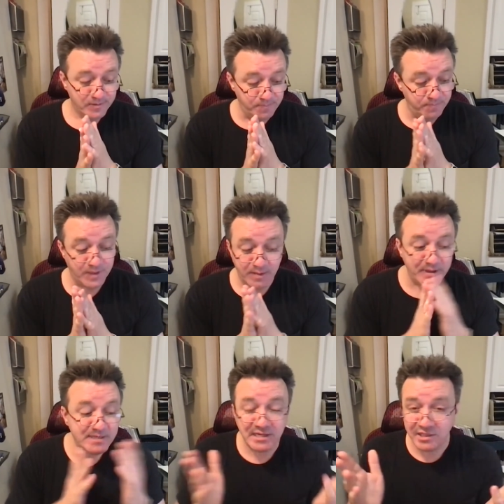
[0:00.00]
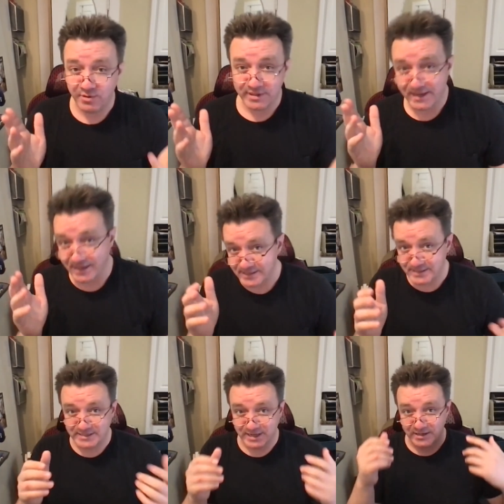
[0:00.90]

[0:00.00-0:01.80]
And basically what that is